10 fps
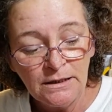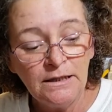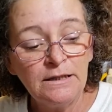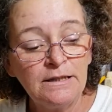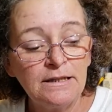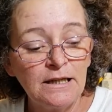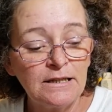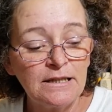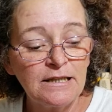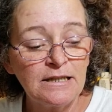It says
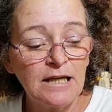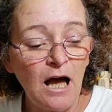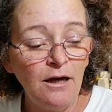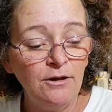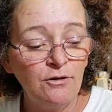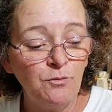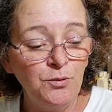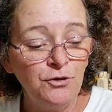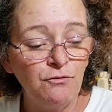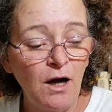Style
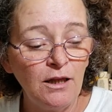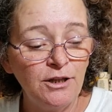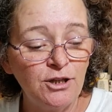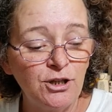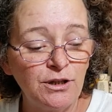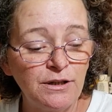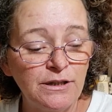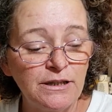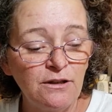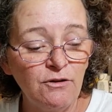Purology
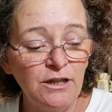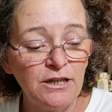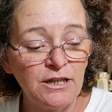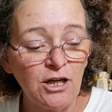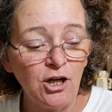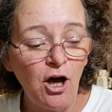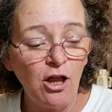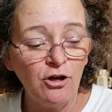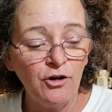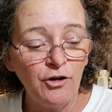Serious
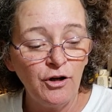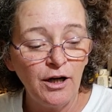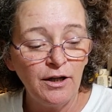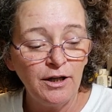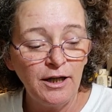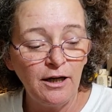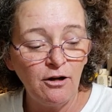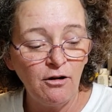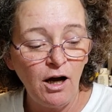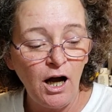Color
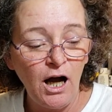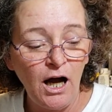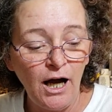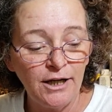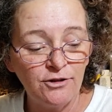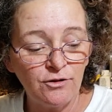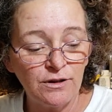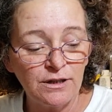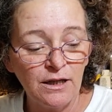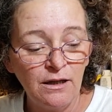Care
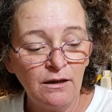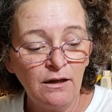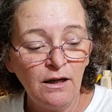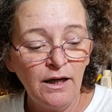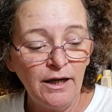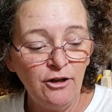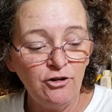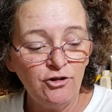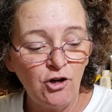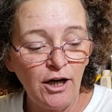Hydrant. Air
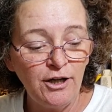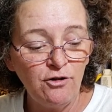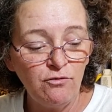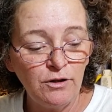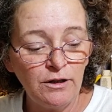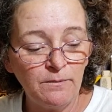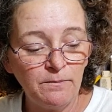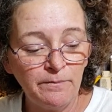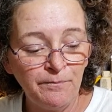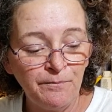Dry Cream.